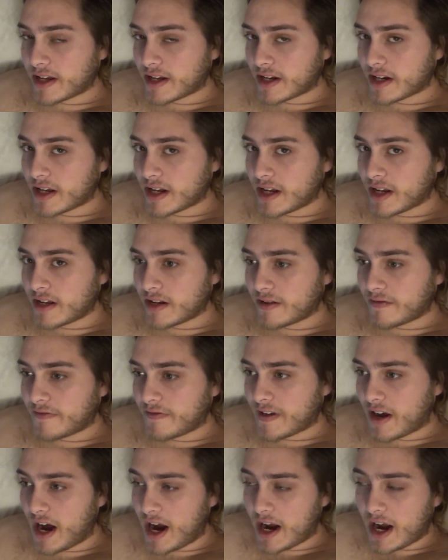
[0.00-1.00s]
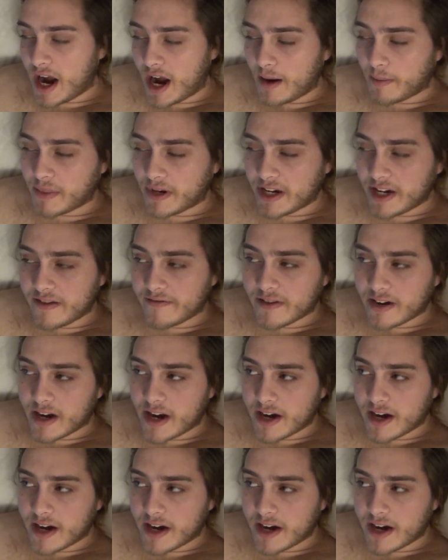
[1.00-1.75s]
it if I? I mean, even